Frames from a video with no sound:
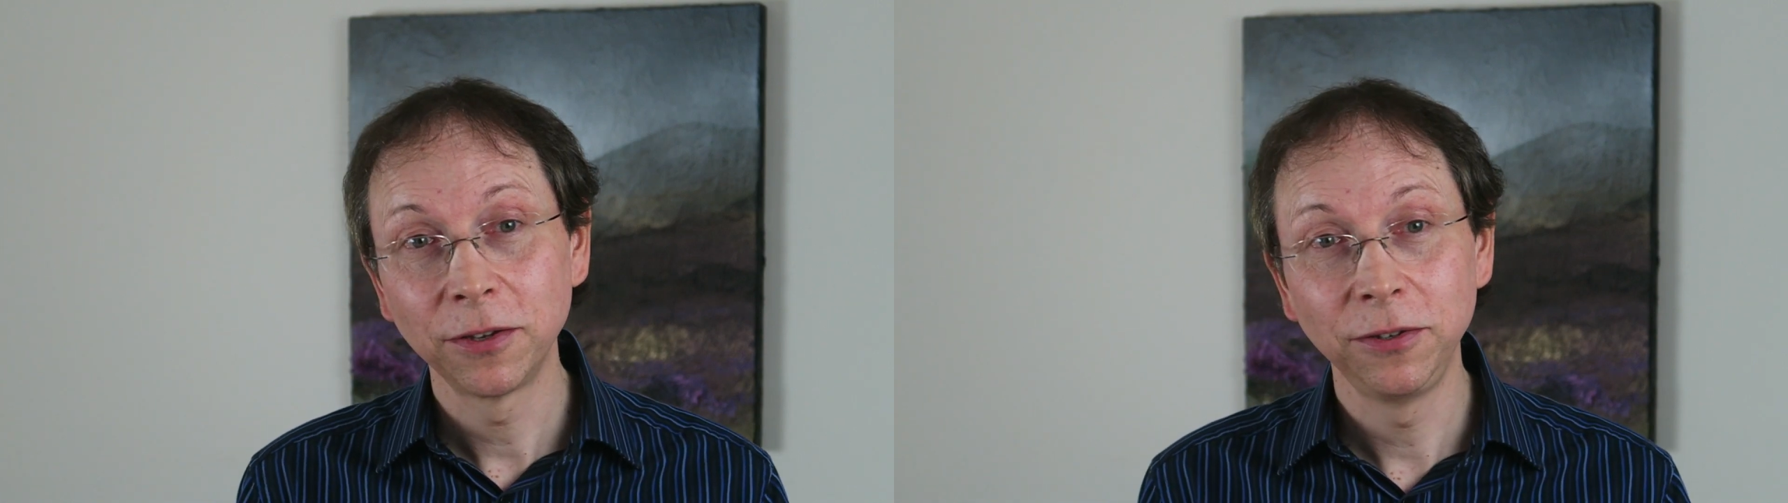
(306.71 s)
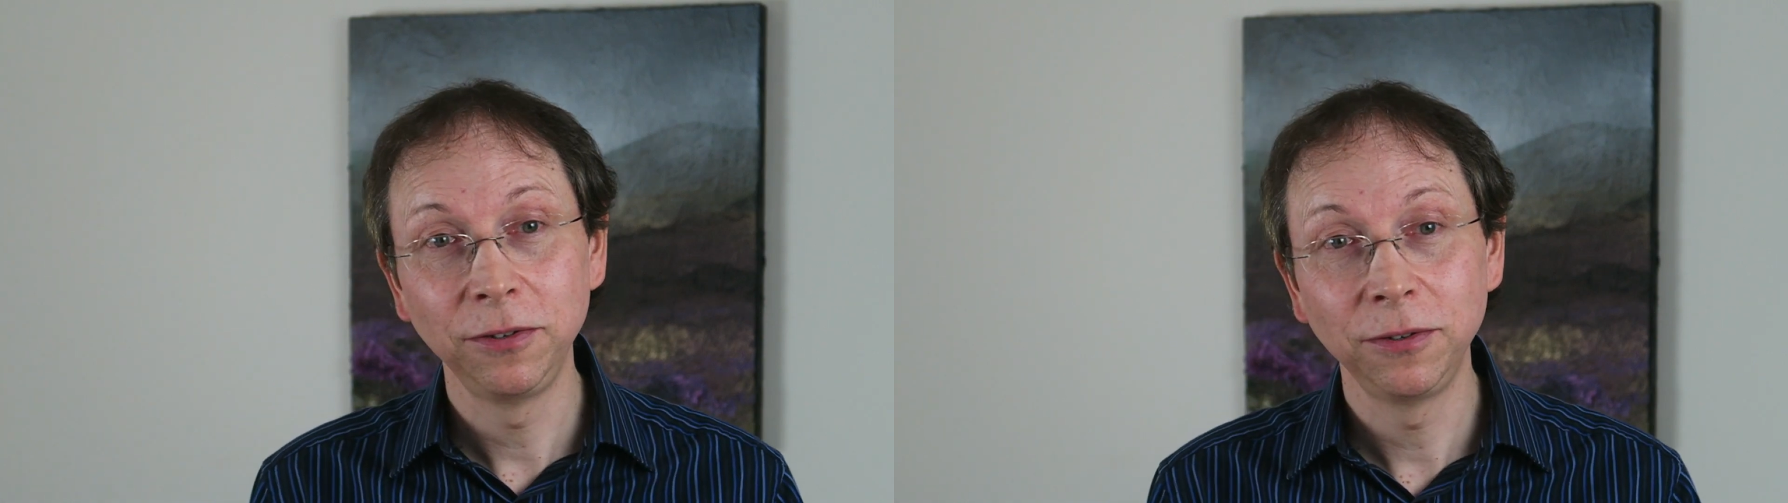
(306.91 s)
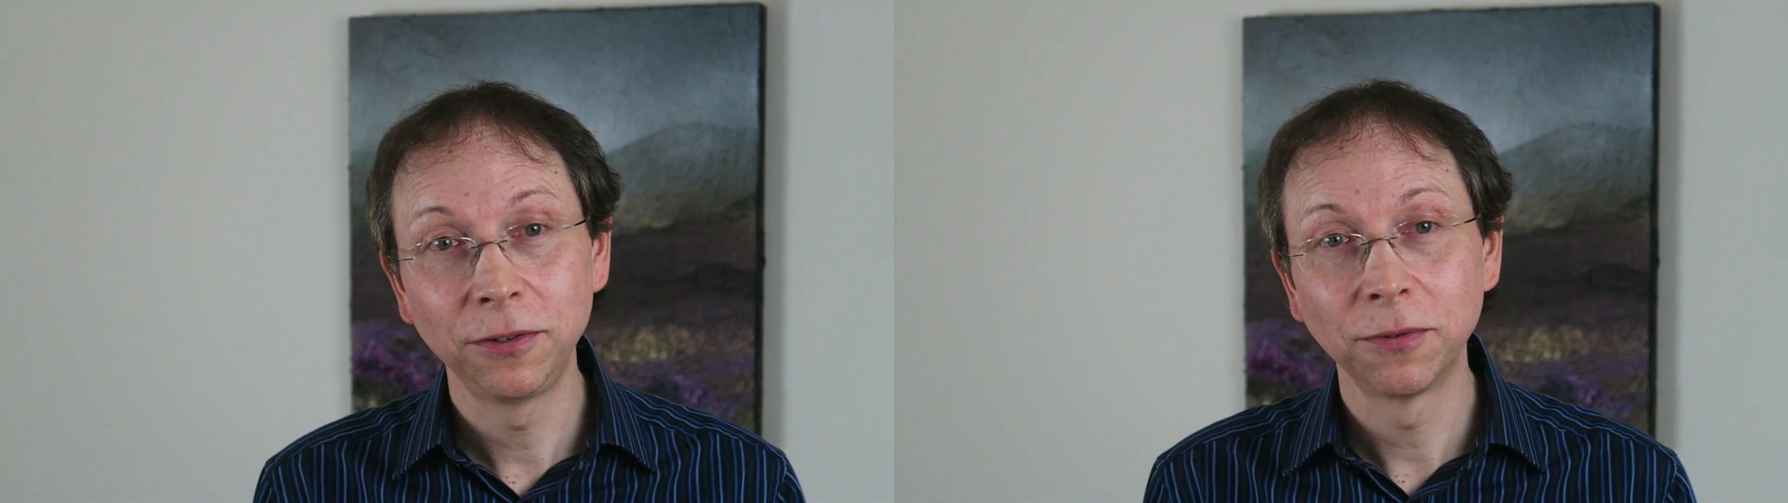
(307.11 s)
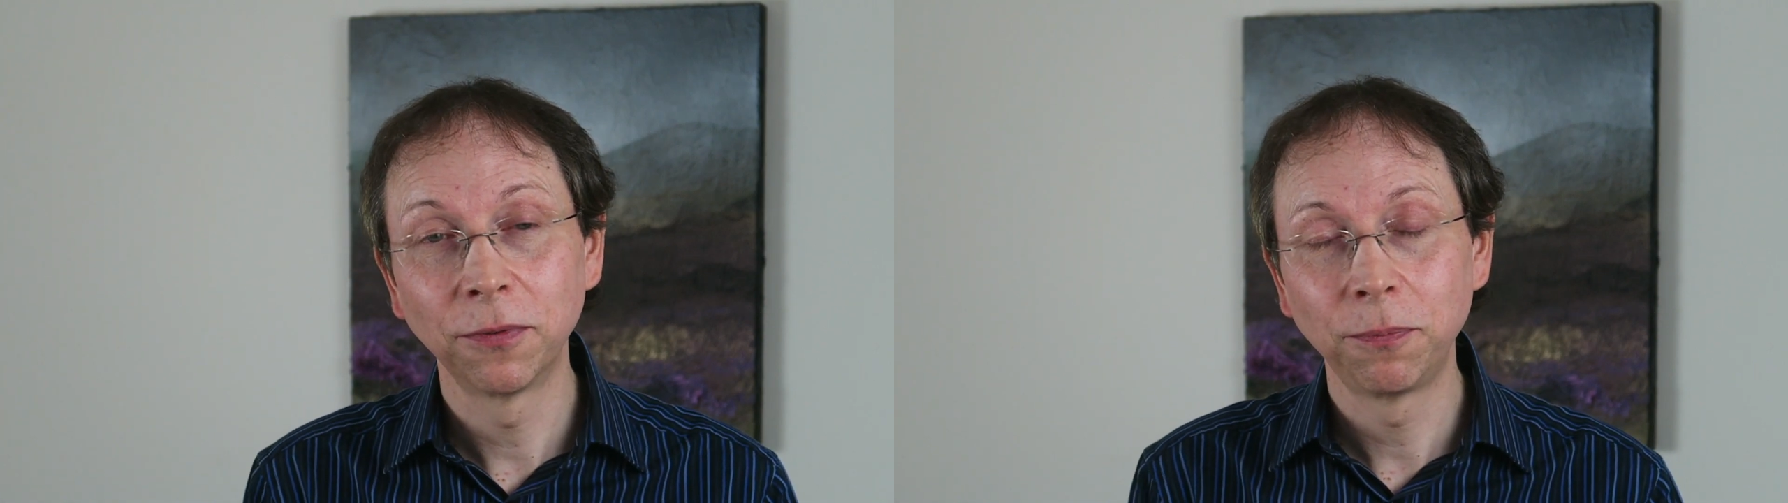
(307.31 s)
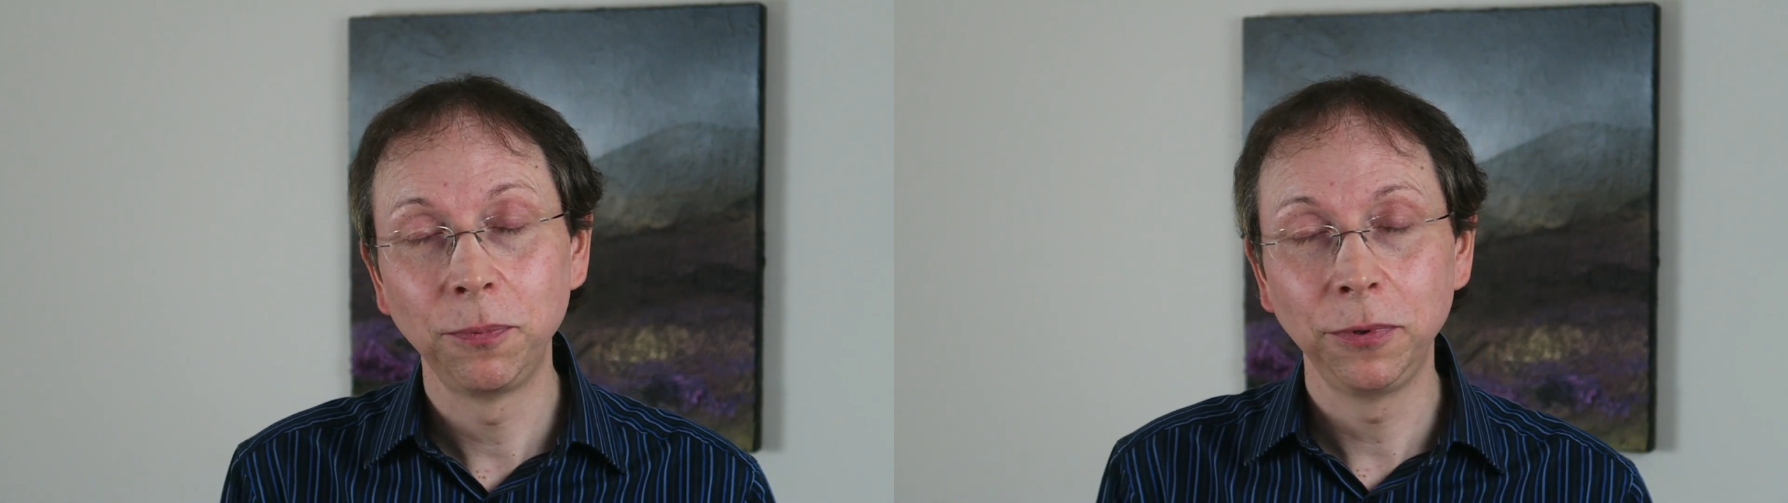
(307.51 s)

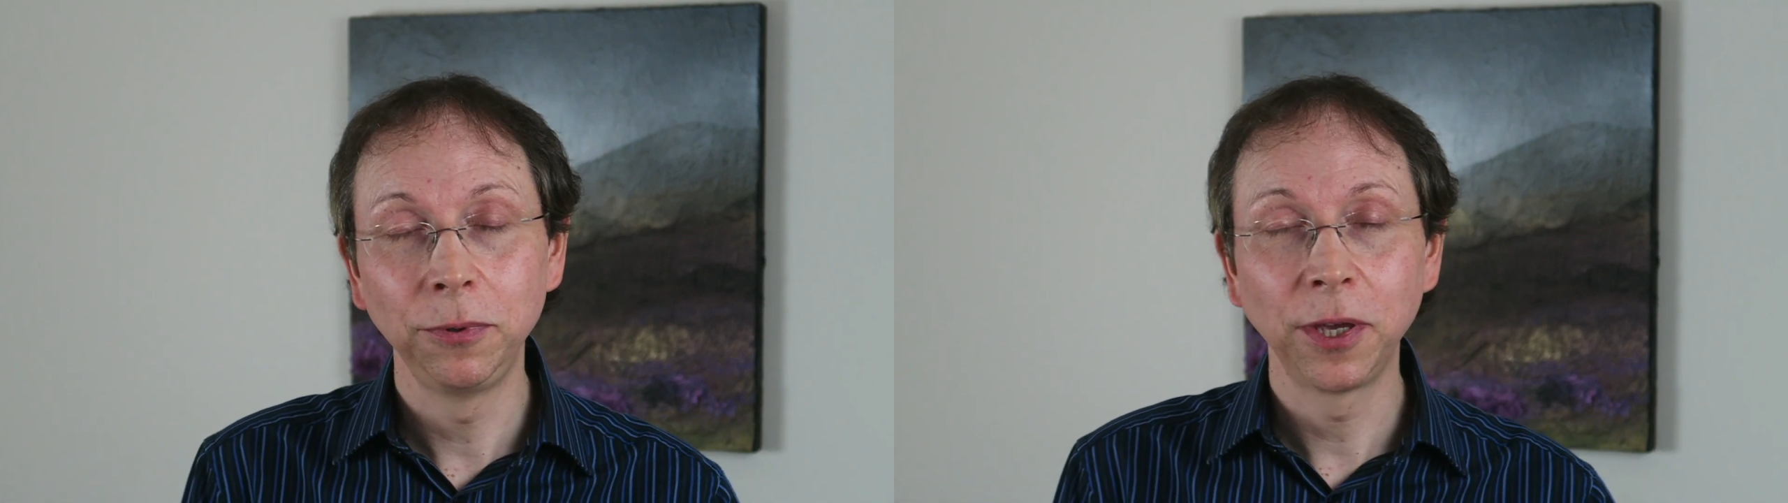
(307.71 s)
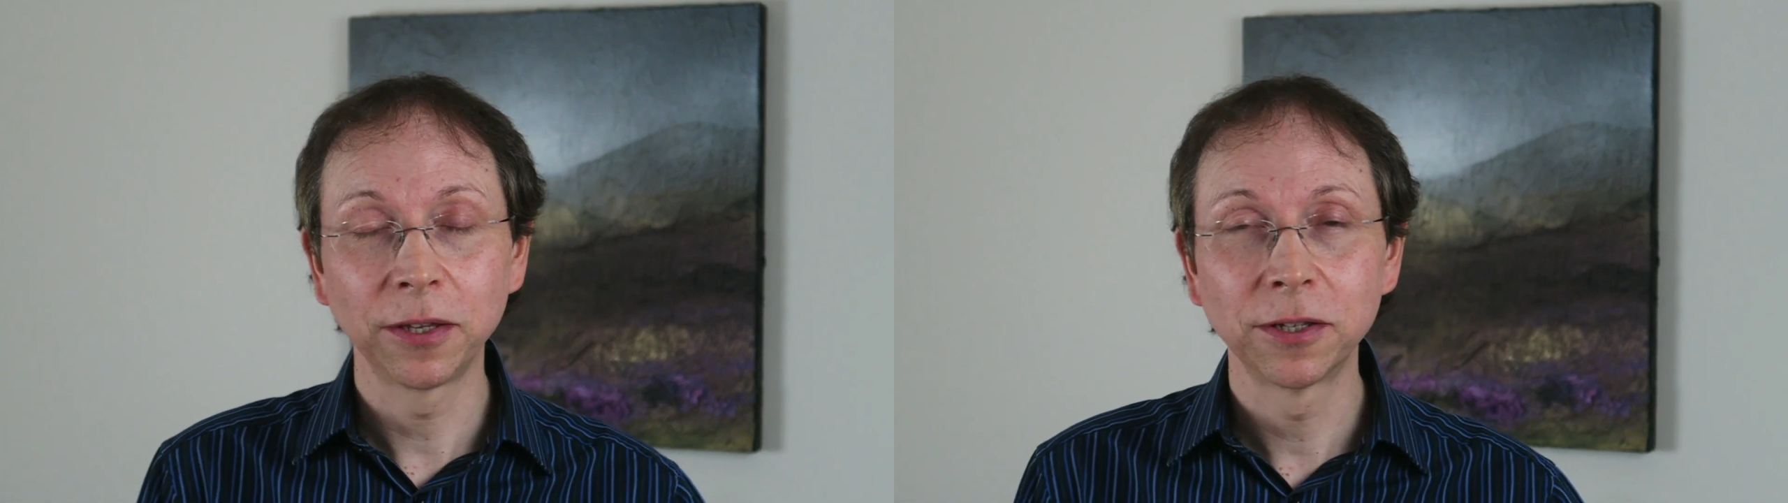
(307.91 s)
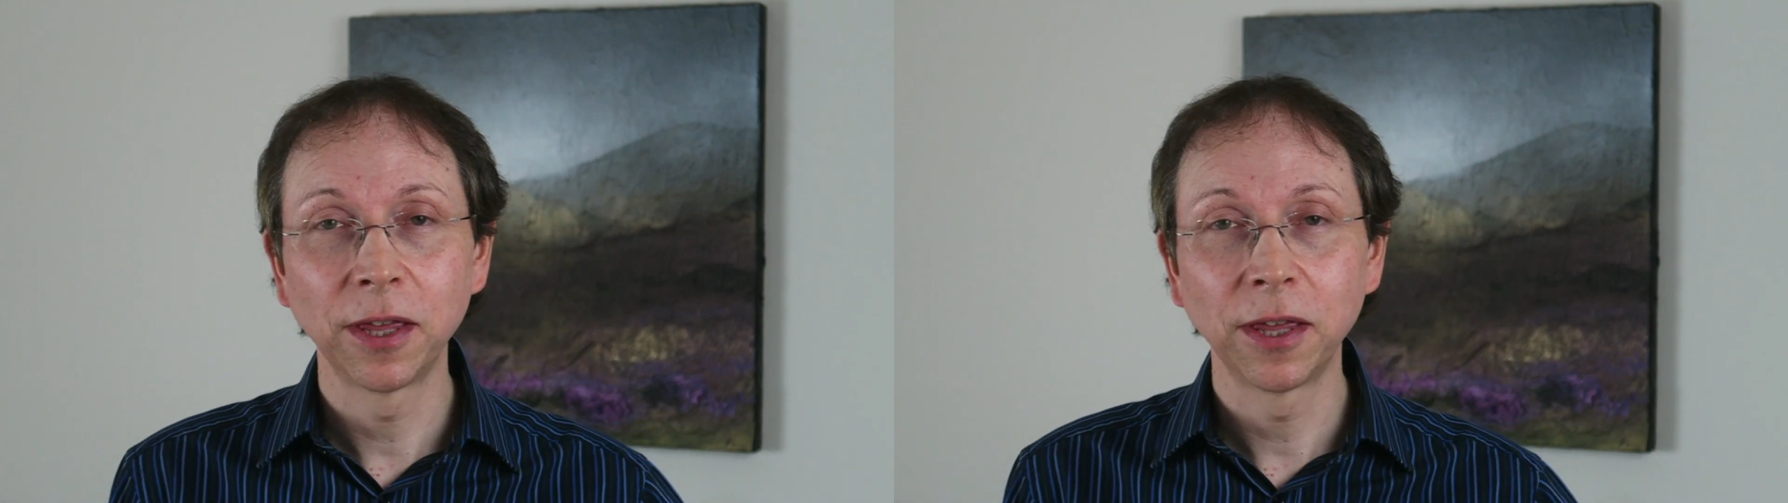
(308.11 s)
you get